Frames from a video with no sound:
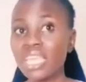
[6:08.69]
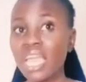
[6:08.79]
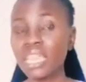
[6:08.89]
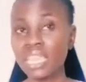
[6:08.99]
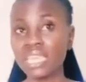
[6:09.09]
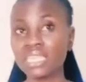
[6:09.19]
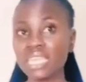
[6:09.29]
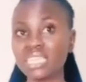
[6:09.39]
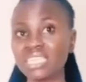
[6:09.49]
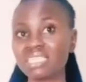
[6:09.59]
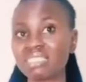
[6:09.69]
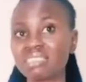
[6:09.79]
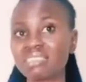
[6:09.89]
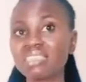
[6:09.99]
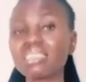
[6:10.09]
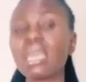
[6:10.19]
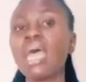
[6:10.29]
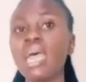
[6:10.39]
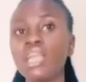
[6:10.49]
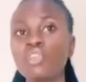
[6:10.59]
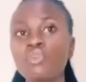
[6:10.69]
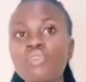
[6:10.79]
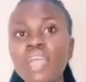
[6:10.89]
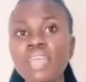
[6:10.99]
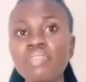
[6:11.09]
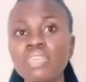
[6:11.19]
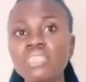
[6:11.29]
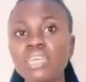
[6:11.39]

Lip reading: like the intercessors. You'll find that